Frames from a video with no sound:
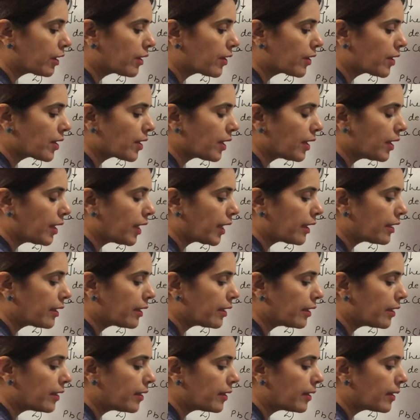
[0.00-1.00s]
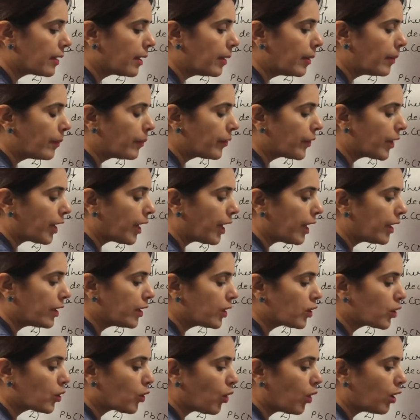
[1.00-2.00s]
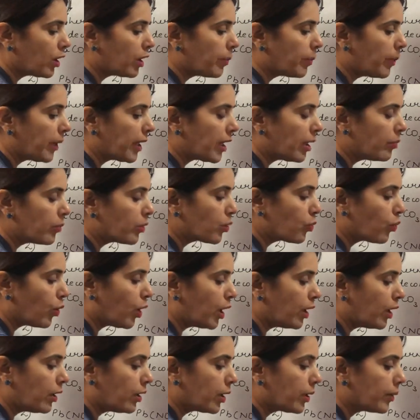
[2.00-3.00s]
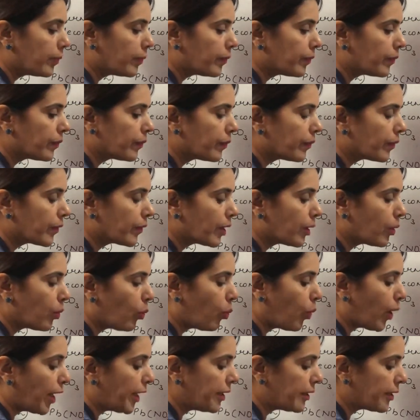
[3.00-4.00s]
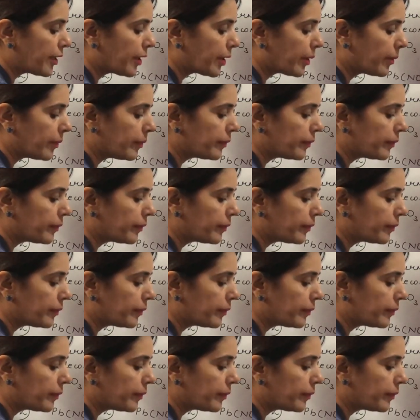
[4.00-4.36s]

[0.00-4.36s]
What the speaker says: crystal lattice and the salt becomes what? White.